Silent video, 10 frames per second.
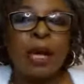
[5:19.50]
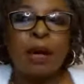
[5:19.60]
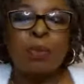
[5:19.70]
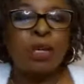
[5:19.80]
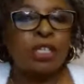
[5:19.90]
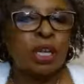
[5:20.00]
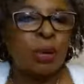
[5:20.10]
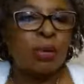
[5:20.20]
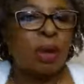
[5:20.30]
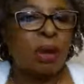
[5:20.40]
and we
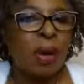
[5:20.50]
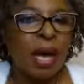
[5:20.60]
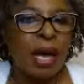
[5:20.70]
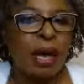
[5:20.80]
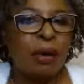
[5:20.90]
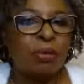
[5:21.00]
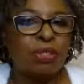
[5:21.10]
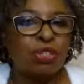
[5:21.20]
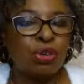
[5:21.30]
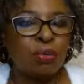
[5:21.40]
don't know how
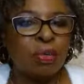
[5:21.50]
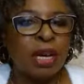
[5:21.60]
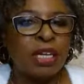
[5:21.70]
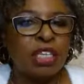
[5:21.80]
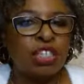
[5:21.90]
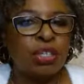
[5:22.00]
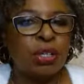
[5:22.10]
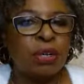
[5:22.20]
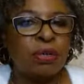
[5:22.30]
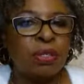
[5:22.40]
to manage
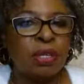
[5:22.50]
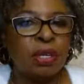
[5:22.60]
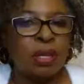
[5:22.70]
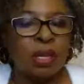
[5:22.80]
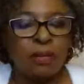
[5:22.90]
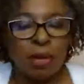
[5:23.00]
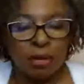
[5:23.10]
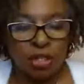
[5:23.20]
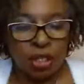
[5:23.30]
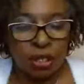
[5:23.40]
those
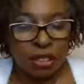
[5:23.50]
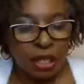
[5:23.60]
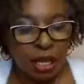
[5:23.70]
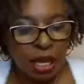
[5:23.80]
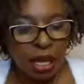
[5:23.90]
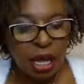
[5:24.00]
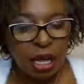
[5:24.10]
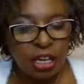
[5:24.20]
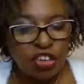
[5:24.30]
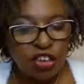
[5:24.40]
emotions.
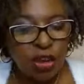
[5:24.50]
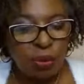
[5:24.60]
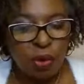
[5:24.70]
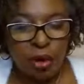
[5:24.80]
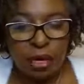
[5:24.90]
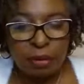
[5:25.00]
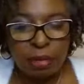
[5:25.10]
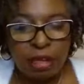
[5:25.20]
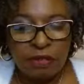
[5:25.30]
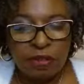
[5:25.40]
And you know what? Let me
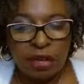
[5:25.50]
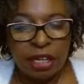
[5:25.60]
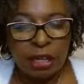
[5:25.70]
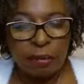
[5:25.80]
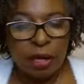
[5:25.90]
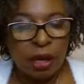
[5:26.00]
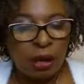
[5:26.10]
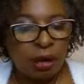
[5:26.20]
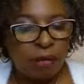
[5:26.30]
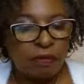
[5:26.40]
give you a little bit
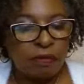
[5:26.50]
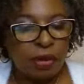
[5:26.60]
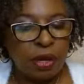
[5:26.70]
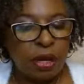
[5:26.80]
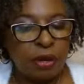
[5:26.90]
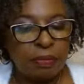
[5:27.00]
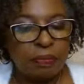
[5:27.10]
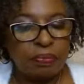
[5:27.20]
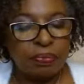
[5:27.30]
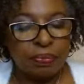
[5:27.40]
of
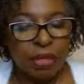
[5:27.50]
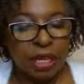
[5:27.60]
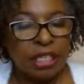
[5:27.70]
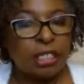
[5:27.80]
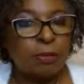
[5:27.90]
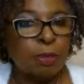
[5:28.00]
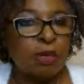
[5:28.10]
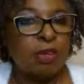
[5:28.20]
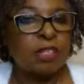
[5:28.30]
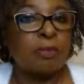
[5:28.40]

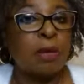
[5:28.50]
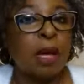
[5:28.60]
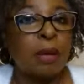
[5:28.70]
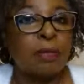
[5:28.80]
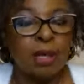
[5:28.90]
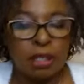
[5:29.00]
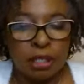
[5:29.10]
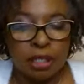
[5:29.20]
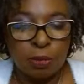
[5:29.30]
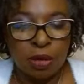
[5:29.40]
experience, my personal
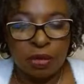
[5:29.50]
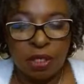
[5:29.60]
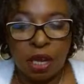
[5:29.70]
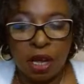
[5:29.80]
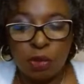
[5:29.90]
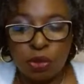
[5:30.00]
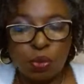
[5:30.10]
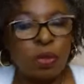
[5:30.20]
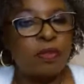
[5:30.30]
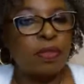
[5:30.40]
experience. I was
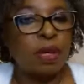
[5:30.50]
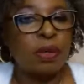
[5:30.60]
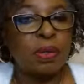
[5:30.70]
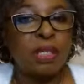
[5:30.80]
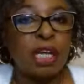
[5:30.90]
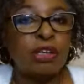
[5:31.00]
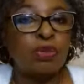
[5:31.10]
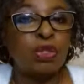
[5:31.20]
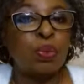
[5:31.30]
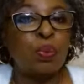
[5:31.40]
one of those that
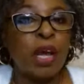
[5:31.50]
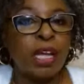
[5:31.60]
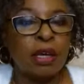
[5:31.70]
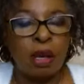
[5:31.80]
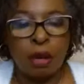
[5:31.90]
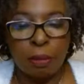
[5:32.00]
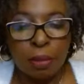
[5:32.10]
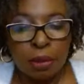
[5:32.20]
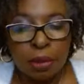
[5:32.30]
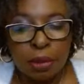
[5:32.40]
used to wake up